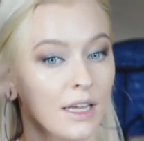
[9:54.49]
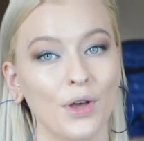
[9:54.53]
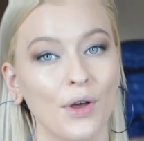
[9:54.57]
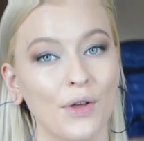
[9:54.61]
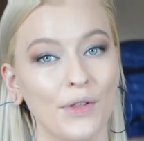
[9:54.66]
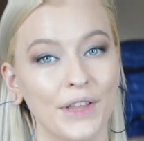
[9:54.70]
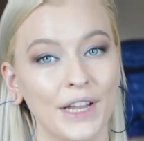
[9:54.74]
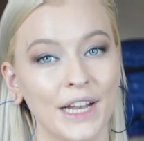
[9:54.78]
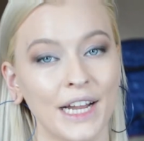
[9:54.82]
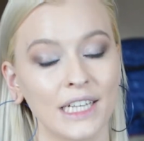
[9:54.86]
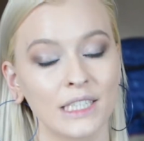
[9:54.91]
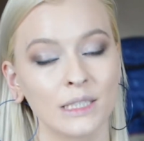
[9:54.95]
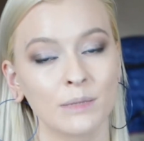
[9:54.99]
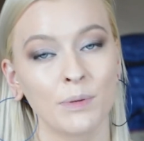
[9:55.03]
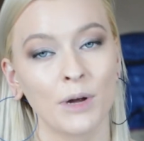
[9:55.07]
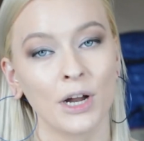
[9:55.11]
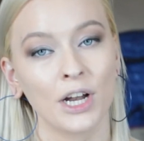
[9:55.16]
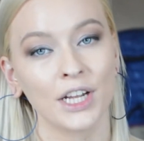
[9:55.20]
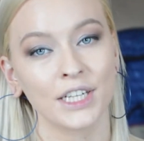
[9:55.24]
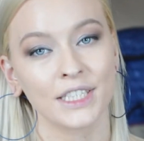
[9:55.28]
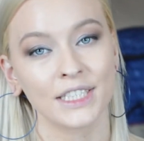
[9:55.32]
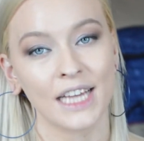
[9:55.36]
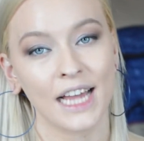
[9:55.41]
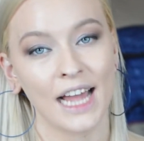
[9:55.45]
So the next
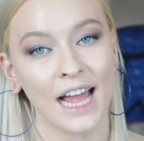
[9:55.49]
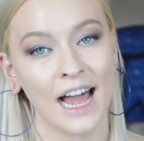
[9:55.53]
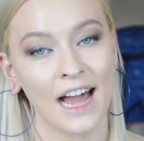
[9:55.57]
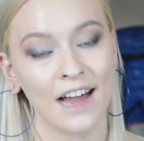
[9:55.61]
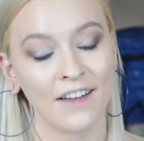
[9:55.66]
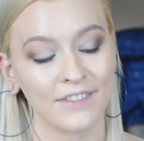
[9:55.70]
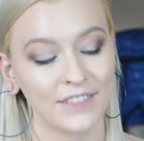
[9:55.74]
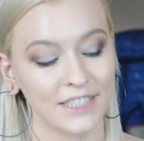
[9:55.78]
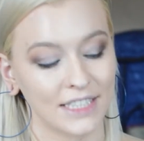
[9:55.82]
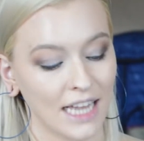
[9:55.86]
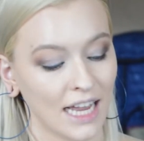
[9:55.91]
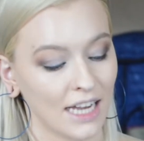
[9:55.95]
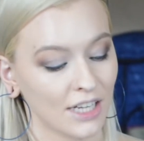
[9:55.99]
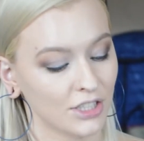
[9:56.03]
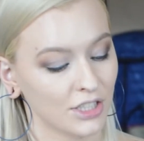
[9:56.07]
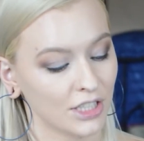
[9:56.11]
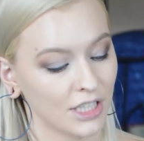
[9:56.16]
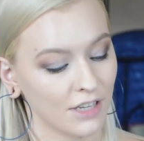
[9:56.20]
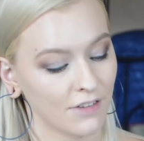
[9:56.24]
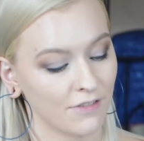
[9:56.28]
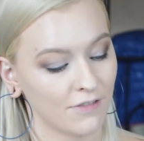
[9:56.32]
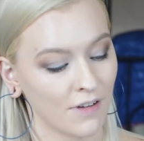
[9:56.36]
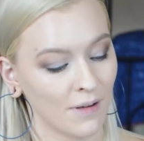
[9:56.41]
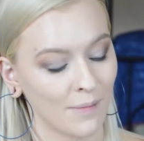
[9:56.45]
product I have is
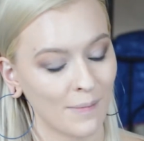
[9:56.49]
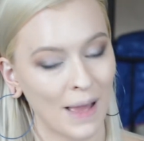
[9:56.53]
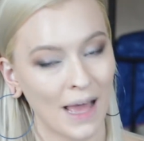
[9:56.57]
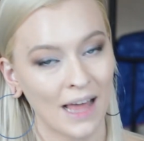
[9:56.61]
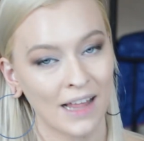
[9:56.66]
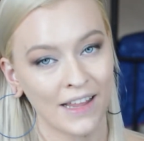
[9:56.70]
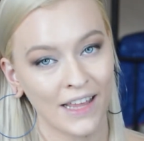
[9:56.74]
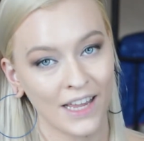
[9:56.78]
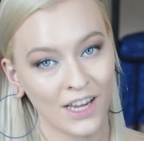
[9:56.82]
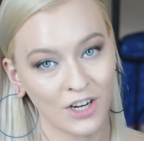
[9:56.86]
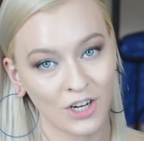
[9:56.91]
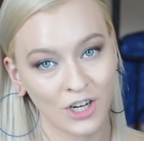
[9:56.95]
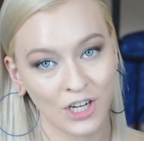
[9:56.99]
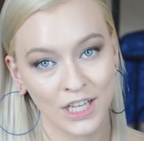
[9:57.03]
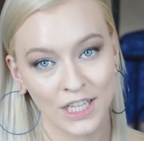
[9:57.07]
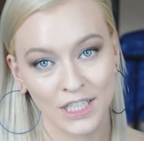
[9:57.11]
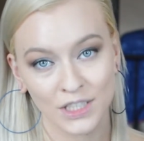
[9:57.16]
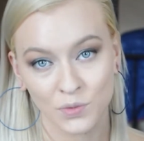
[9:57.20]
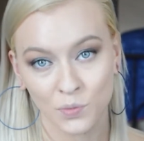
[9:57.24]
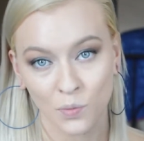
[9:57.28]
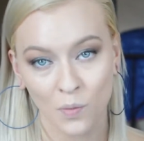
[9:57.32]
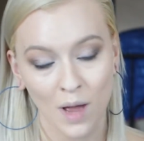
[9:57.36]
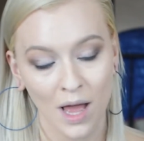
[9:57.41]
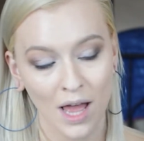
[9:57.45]
actually from LA Girl
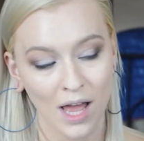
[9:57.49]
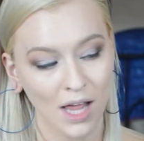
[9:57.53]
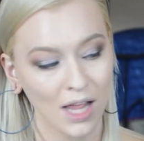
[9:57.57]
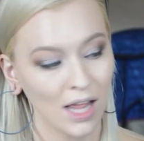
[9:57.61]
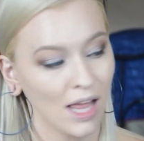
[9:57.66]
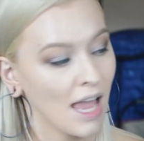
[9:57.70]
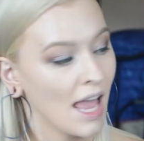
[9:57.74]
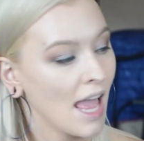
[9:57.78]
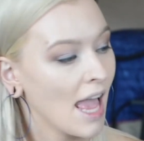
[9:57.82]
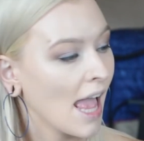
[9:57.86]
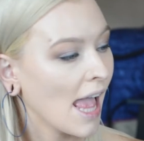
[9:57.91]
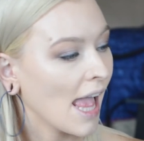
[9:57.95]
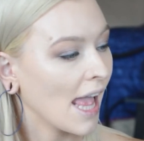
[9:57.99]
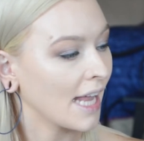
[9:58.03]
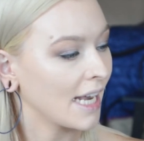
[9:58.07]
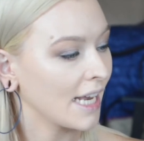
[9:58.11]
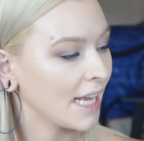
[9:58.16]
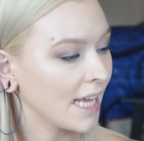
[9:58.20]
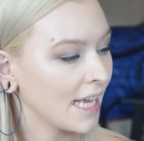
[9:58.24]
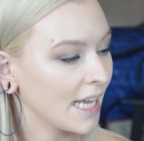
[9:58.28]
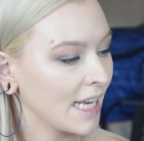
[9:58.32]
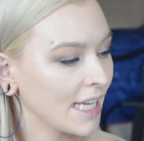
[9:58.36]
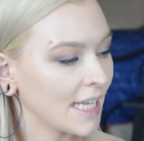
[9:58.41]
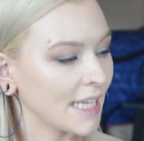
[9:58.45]
as well, and
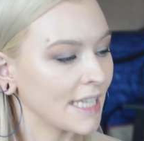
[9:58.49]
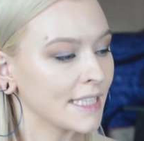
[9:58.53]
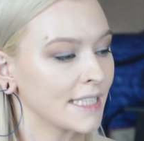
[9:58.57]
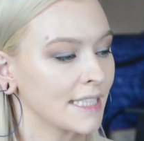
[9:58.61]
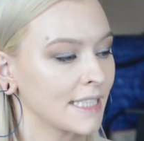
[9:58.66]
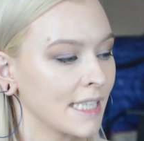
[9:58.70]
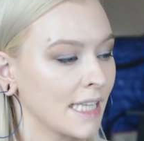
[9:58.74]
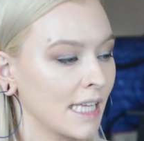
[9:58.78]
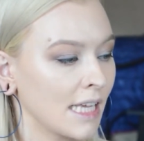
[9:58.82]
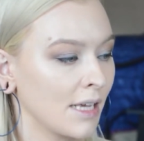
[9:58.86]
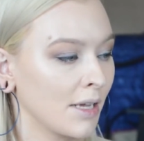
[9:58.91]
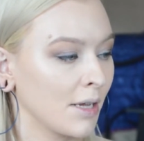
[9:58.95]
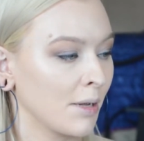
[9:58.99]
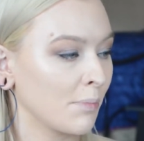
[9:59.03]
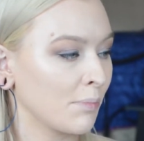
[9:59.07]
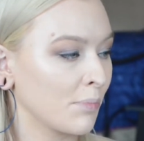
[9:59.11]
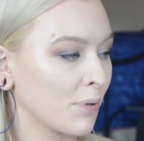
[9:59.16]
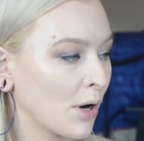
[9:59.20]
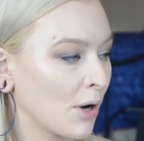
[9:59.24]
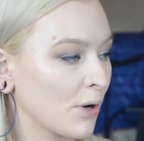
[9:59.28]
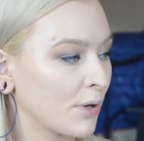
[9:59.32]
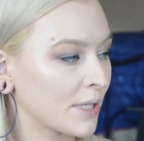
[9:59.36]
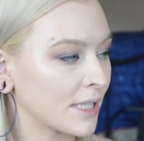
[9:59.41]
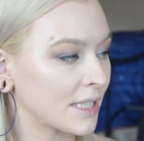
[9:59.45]
it is the
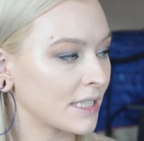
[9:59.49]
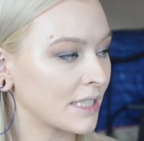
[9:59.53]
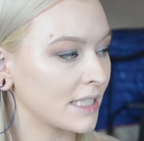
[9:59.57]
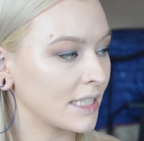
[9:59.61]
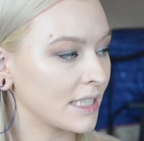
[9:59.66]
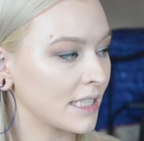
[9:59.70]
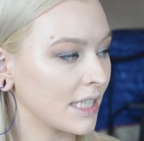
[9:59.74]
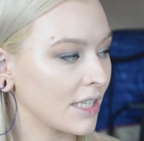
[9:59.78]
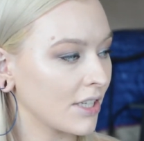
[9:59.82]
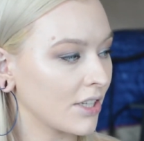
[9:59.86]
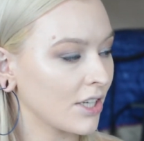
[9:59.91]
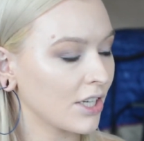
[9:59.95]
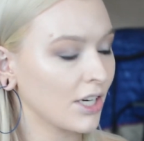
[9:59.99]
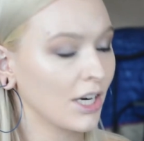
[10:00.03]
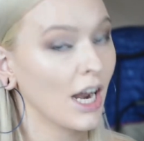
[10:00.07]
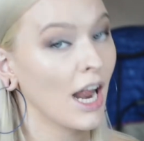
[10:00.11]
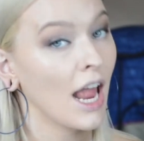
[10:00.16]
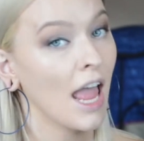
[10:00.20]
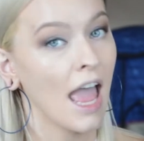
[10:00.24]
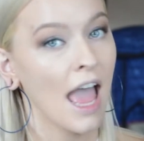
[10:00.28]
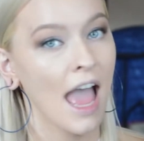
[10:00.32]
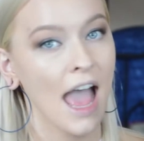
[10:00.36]
Pro Concealer.